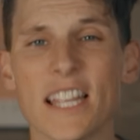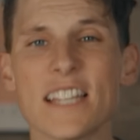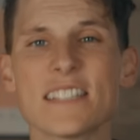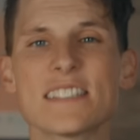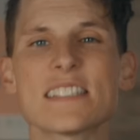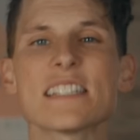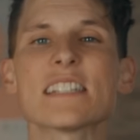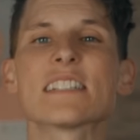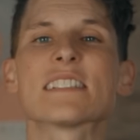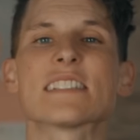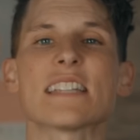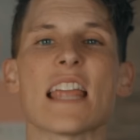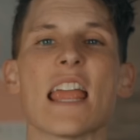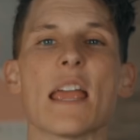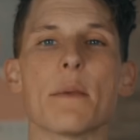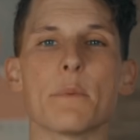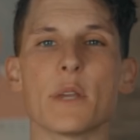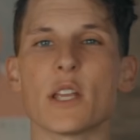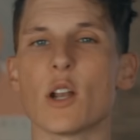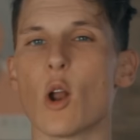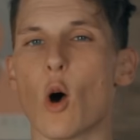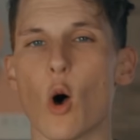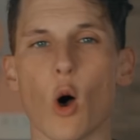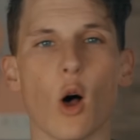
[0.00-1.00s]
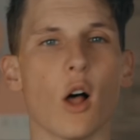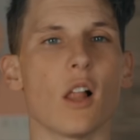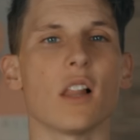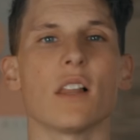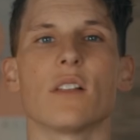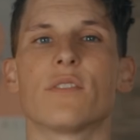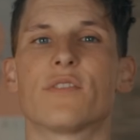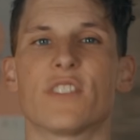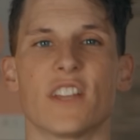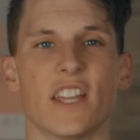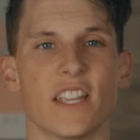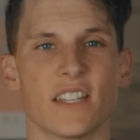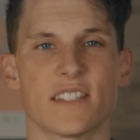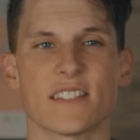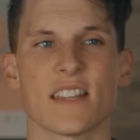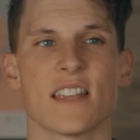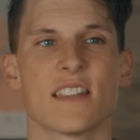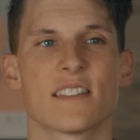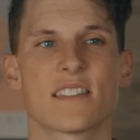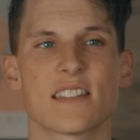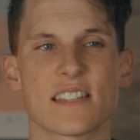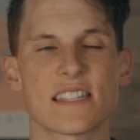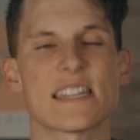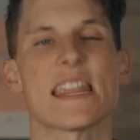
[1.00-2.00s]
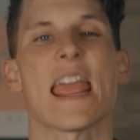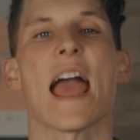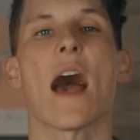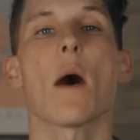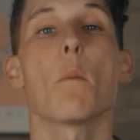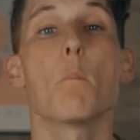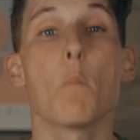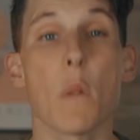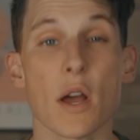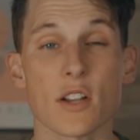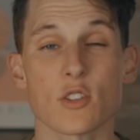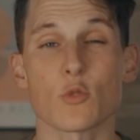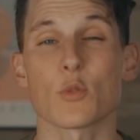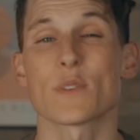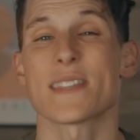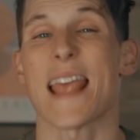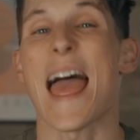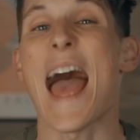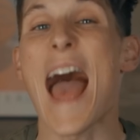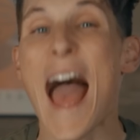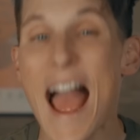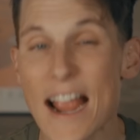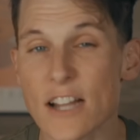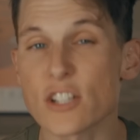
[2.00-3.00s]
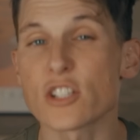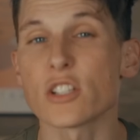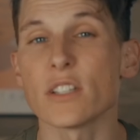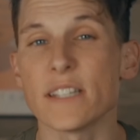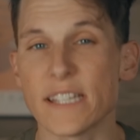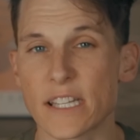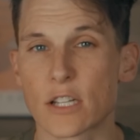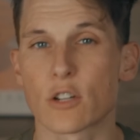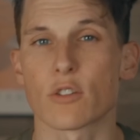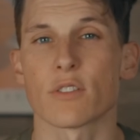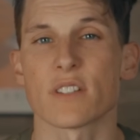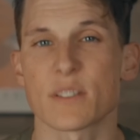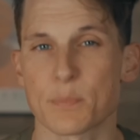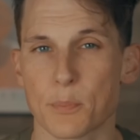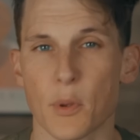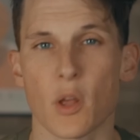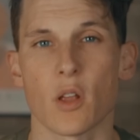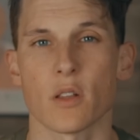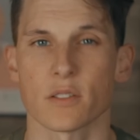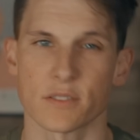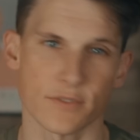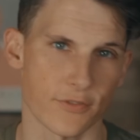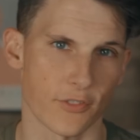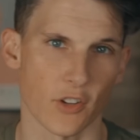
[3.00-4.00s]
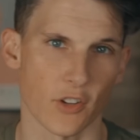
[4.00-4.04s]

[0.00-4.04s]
let's examine all of it to see how much was actually Chris Paul's